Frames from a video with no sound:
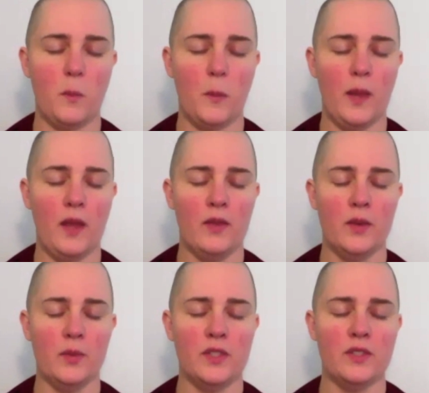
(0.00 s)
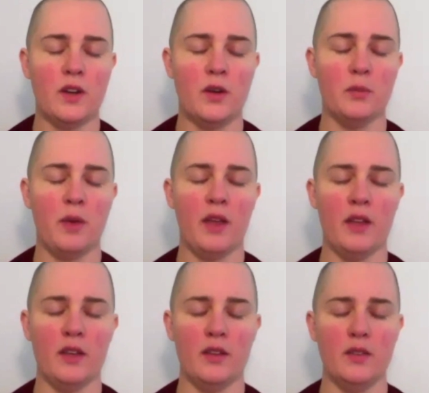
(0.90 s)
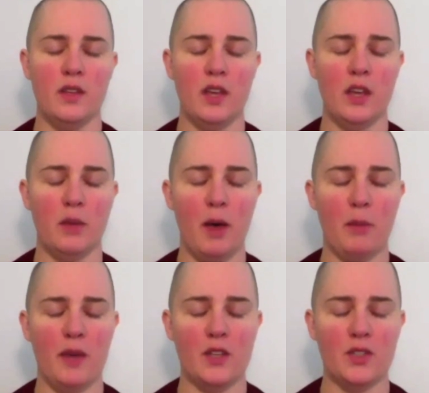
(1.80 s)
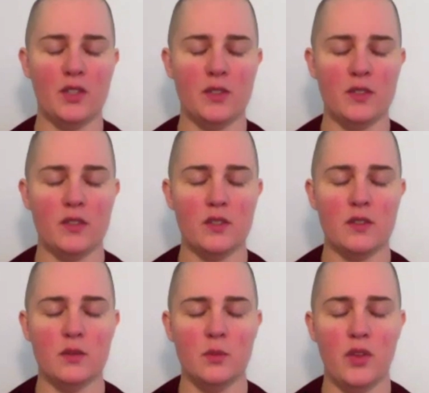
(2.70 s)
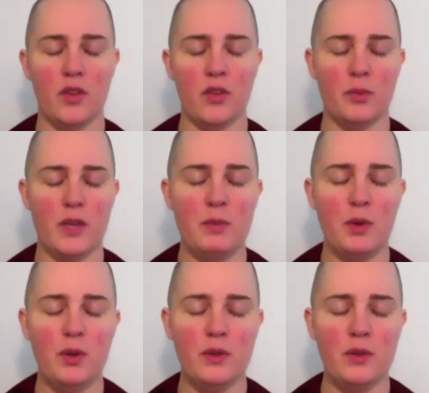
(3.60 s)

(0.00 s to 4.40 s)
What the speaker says: And then we start by thinking about patience with other people.